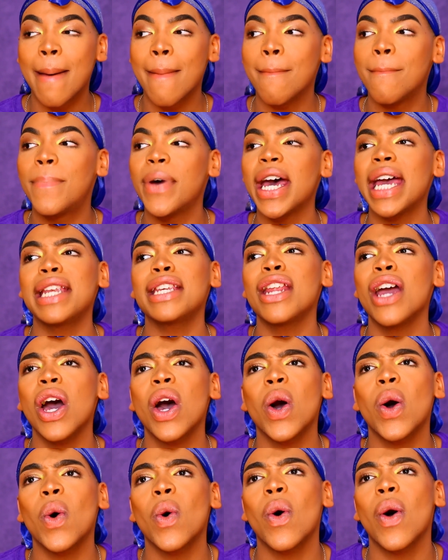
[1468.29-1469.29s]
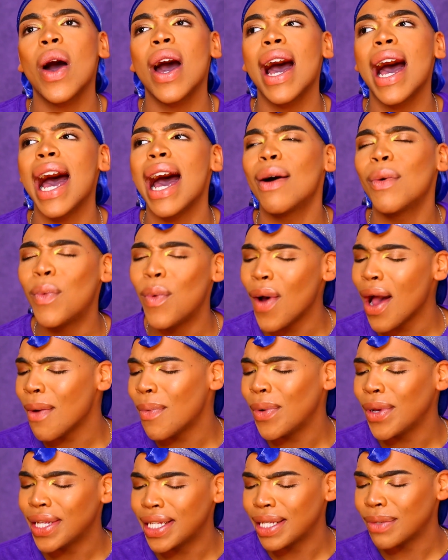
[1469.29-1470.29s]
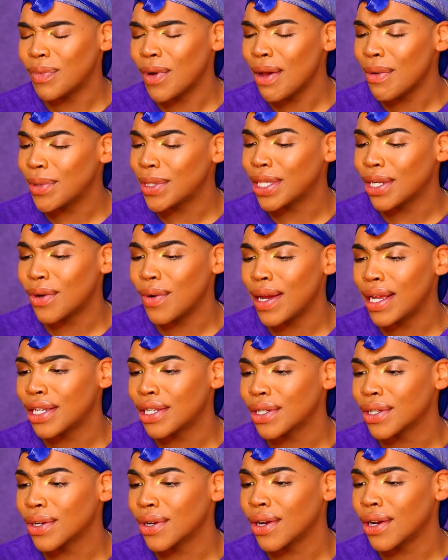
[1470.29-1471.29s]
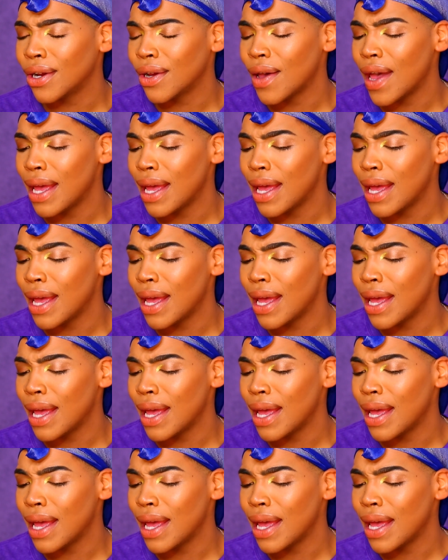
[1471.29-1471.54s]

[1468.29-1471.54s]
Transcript: But no, what was the question, girl?